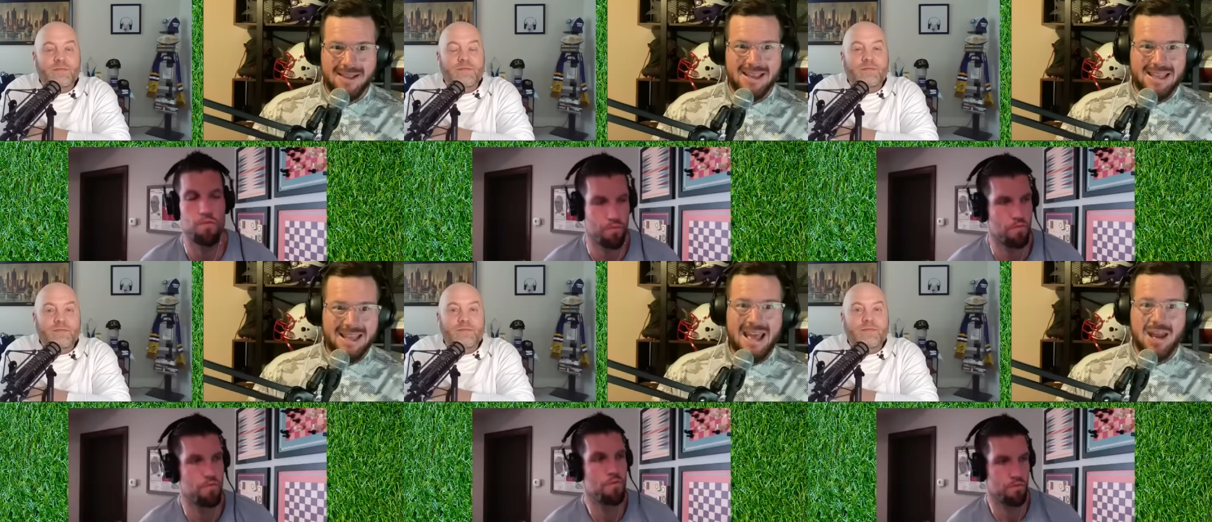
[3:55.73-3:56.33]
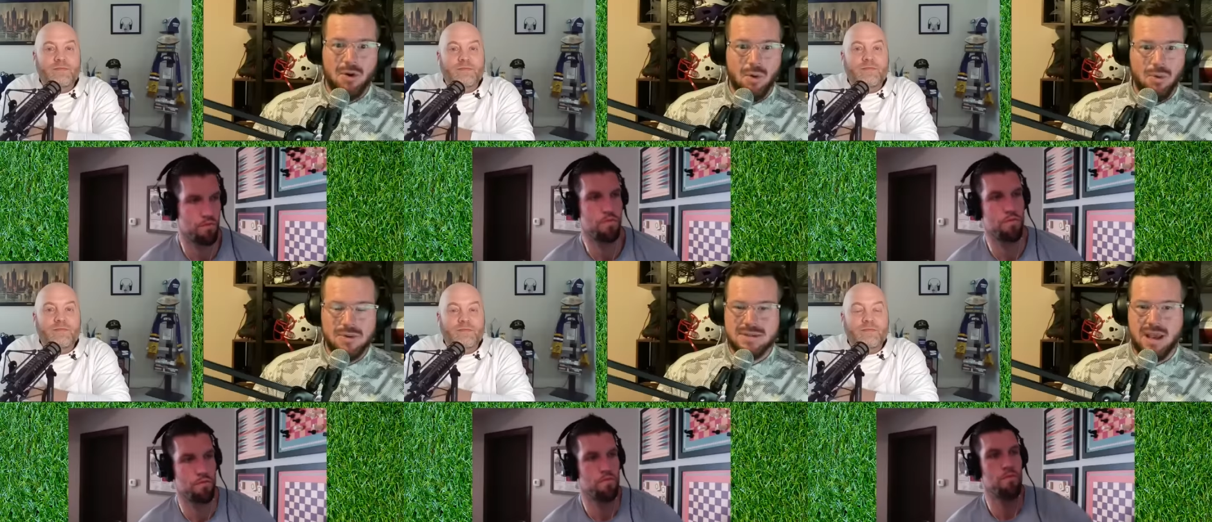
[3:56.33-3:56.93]
Speaker 1: Like it had
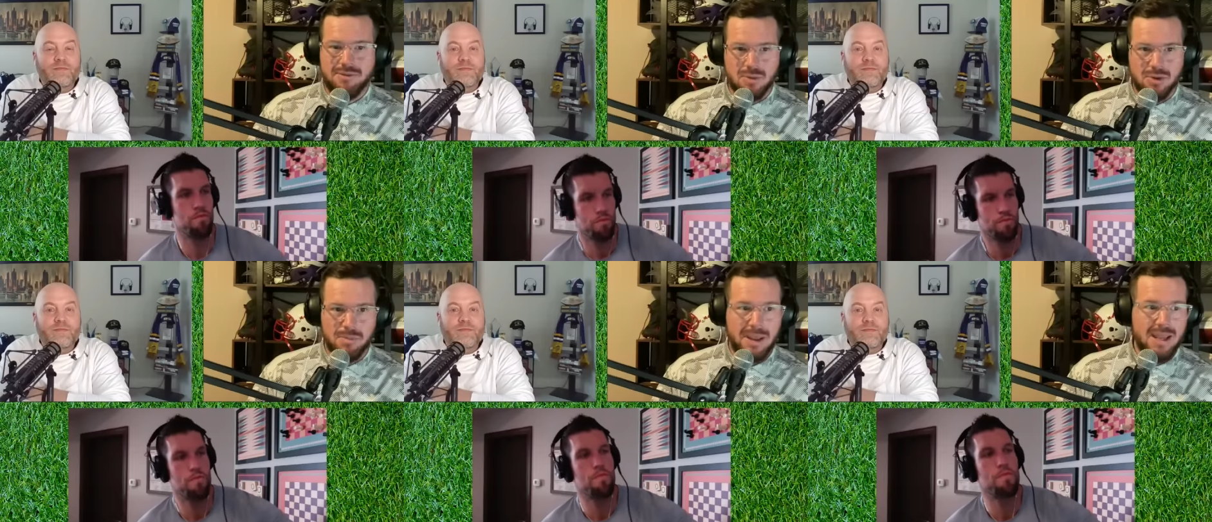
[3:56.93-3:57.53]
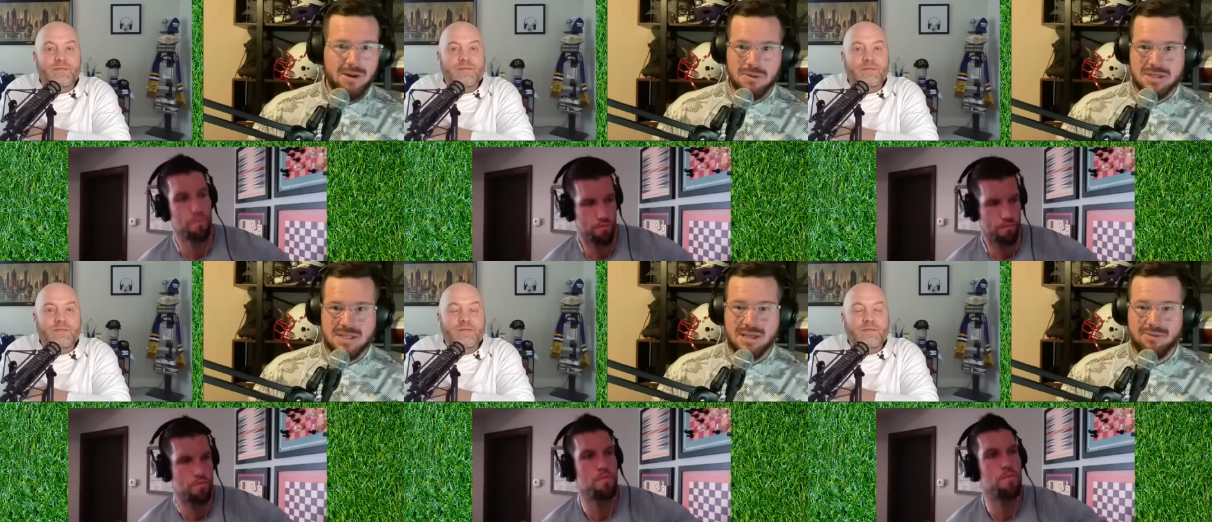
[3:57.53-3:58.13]
holes everywhere. They're paying a
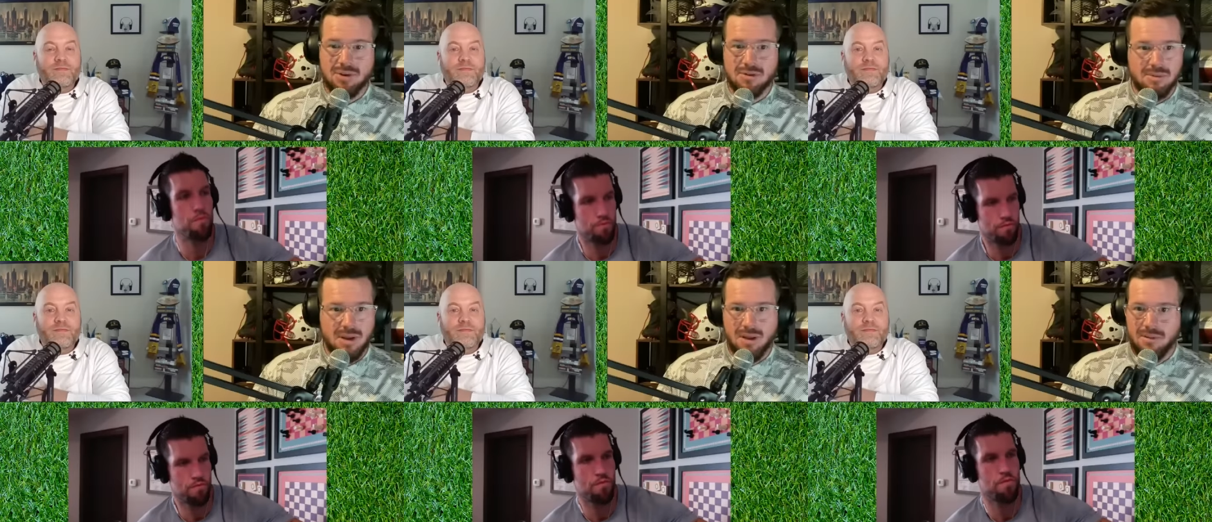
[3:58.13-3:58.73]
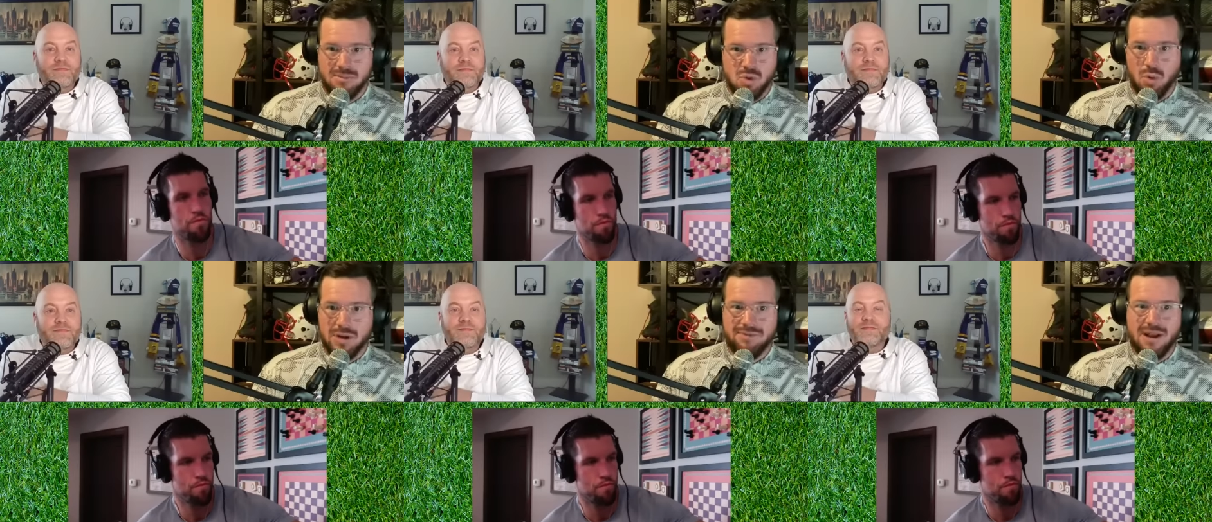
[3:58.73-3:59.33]
receiver
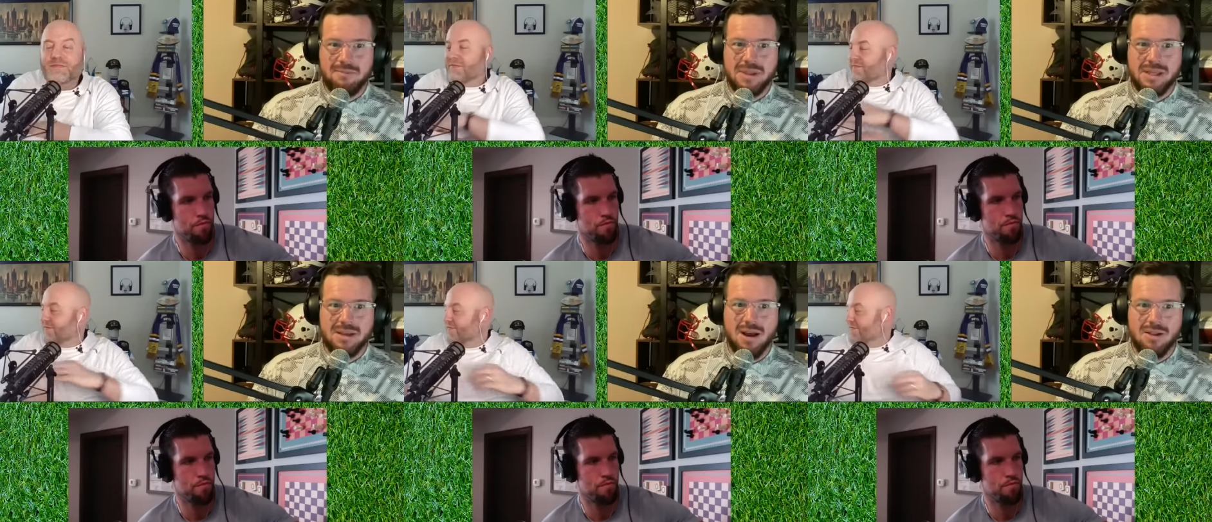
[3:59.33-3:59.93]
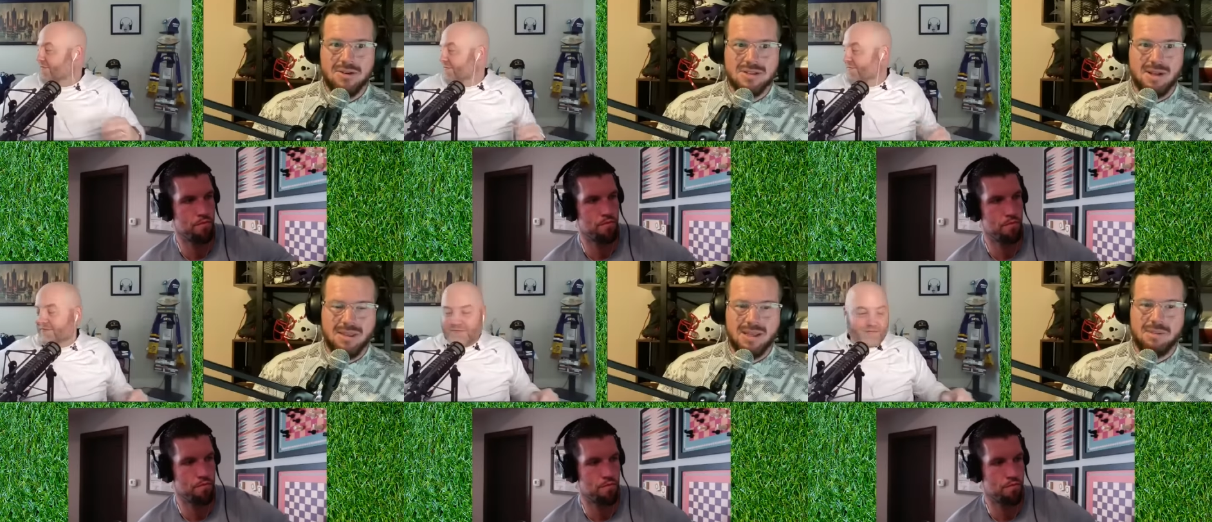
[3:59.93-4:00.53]
25 million
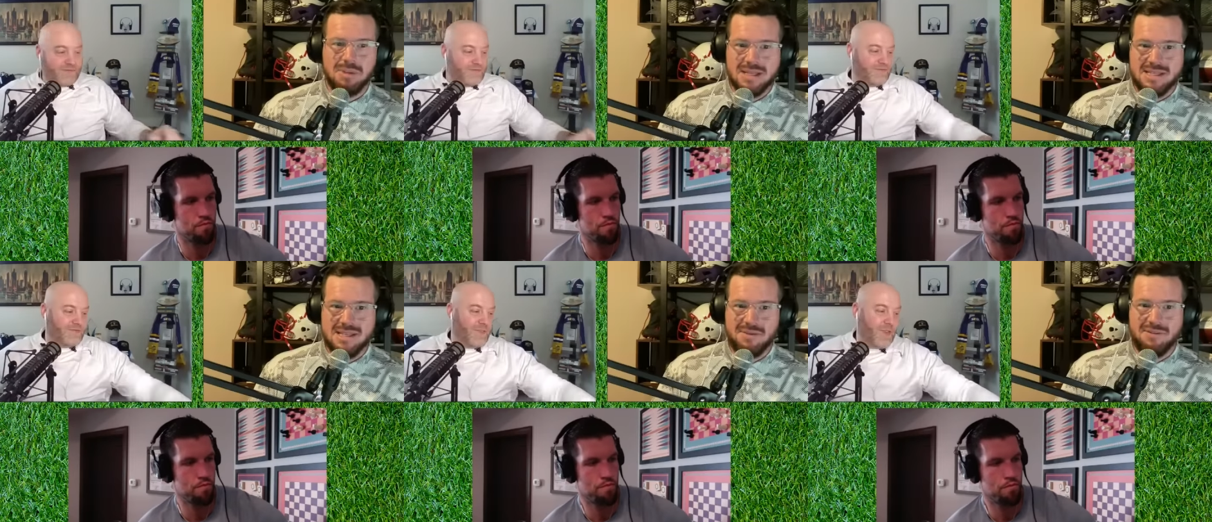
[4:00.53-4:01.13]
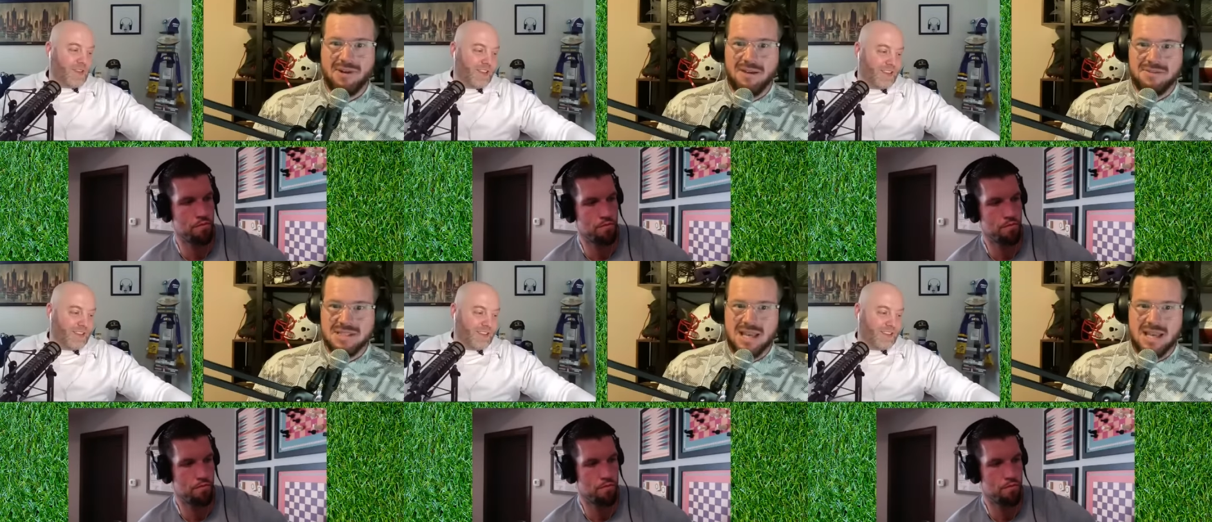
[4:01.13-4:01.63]
dollars I think he played 75